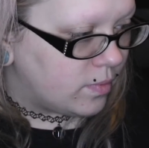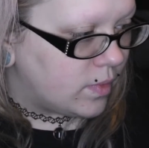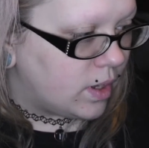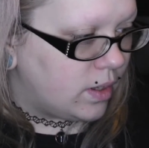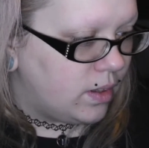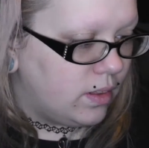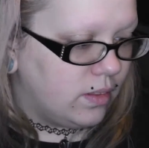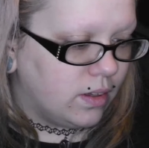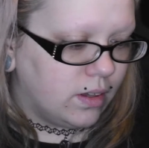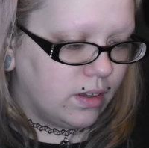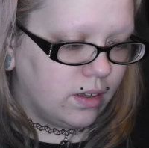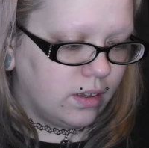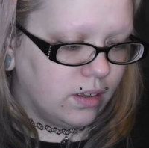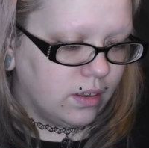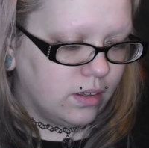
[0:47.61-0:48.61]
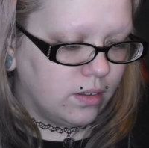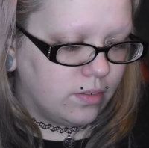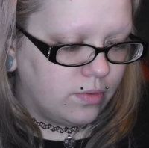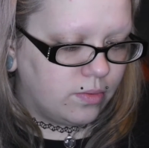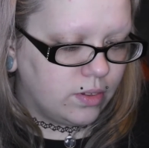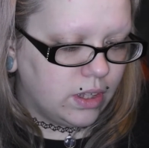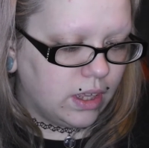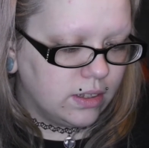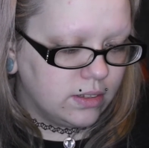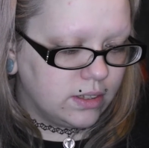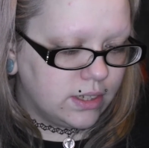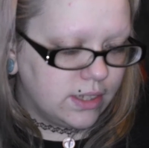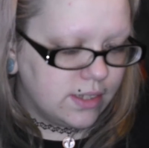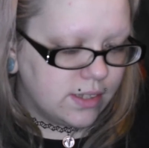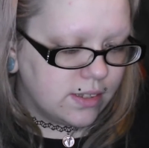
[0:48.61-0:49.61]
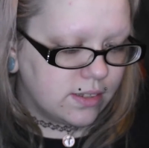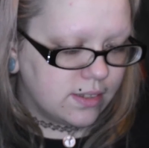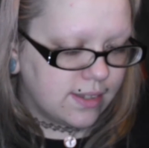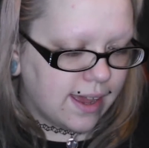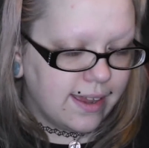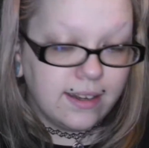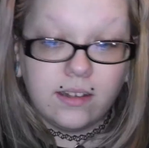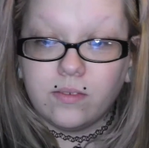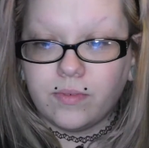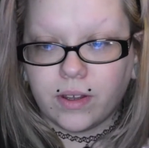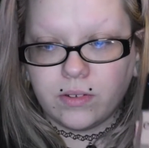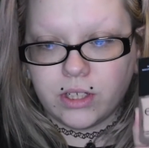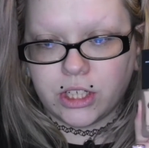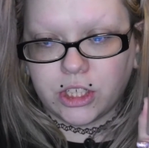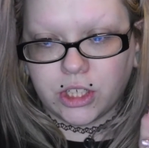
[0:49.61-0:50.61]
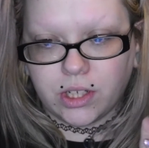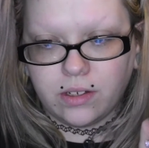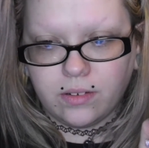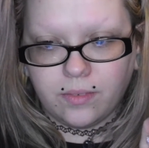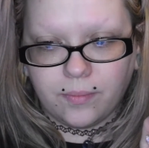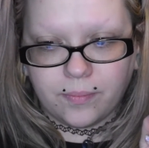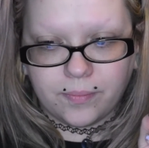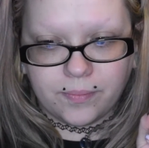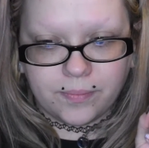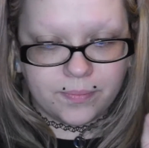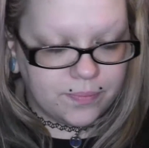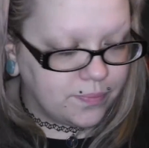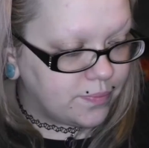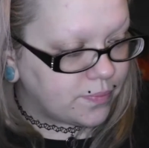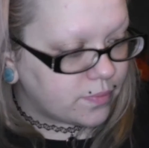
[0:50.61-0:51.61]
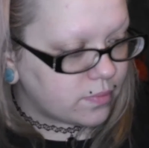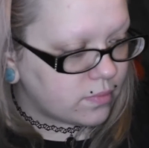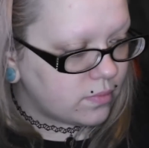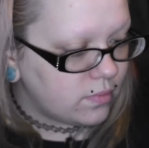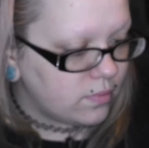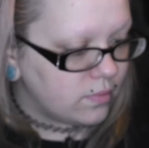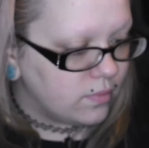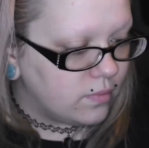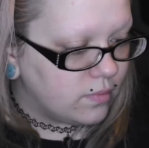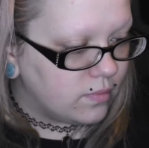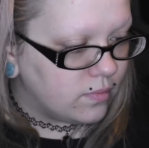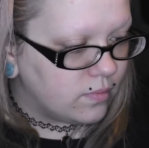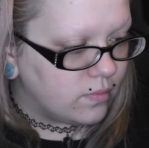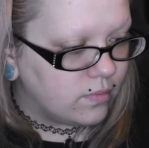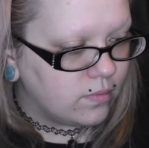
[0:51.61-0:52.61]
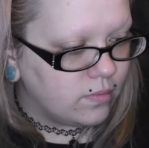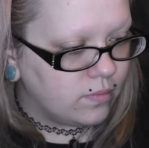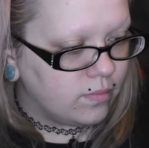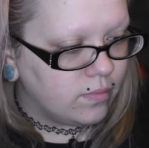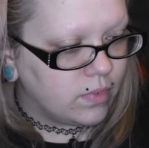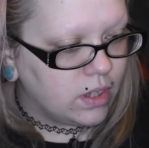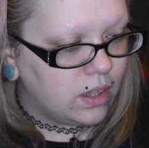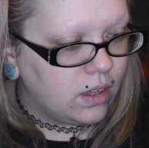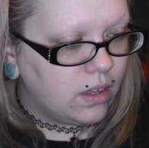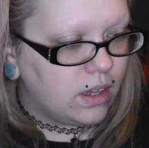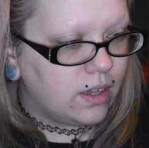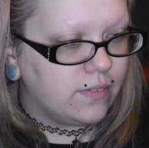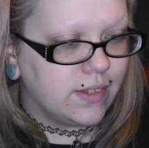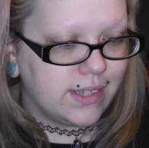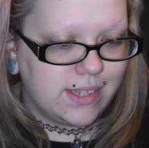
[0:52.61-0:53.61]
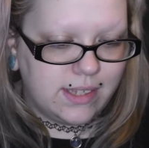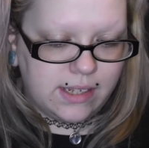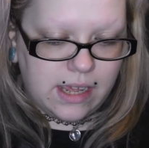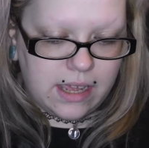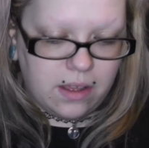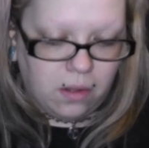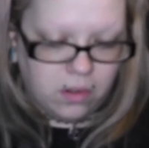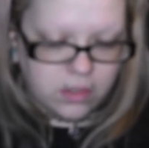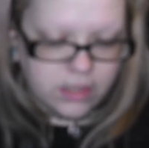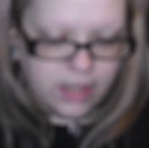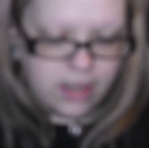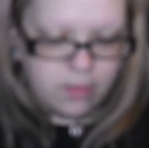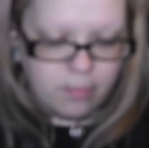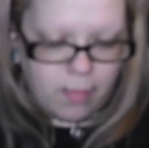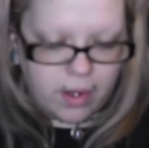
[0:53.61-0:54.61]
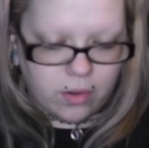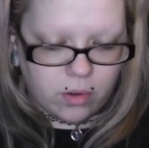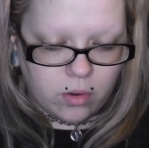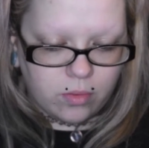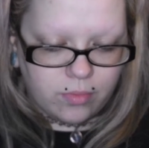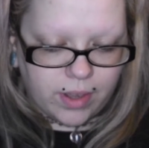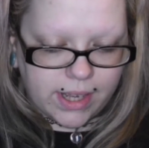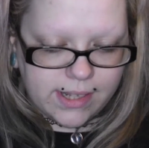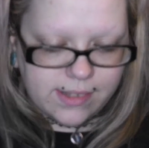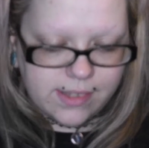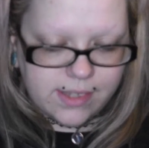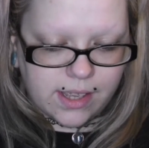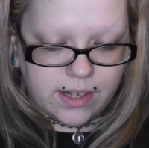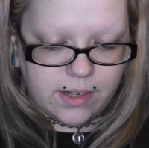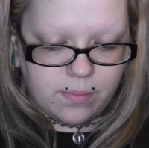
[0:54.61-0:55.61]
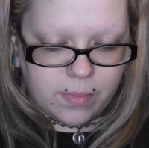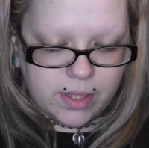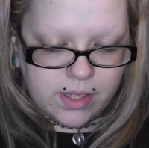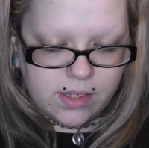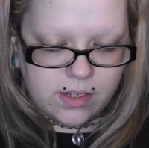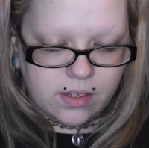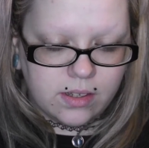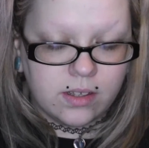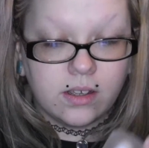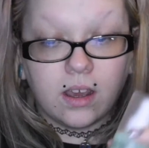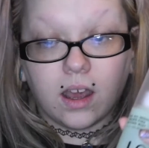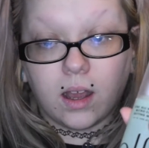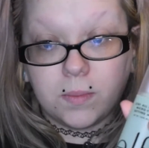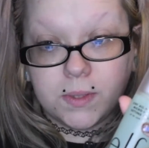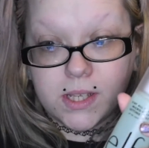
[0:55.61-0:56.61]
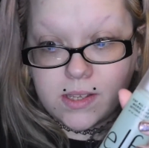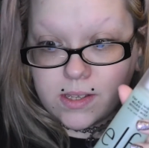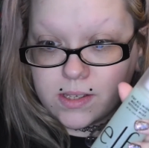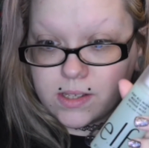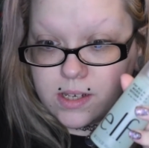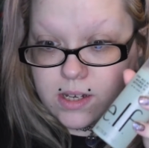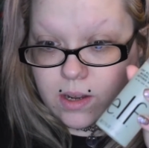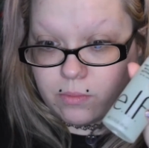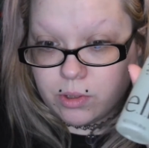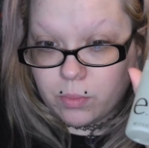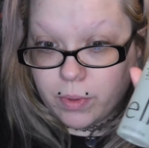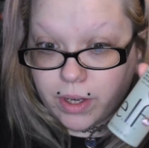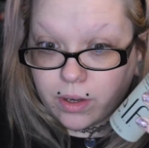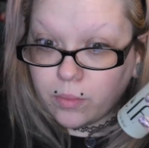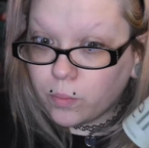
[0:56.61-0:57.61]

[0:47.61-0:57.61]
the Flawless Satin Foundation, I have the Stay All Night Micro Fine Setting Mist, up to 16-hour wear.